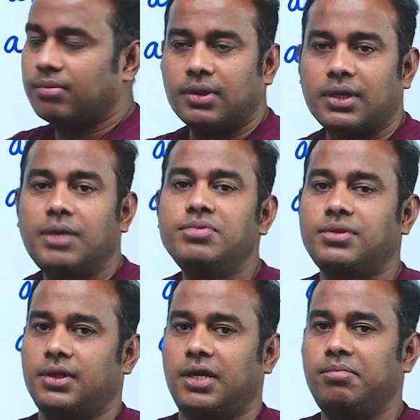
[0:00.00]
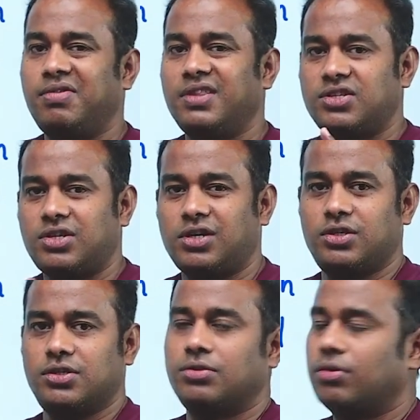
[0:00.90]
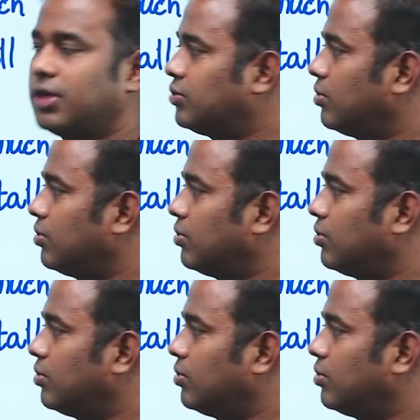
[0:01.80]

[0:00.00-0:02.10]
comes in between the structures. Okay, so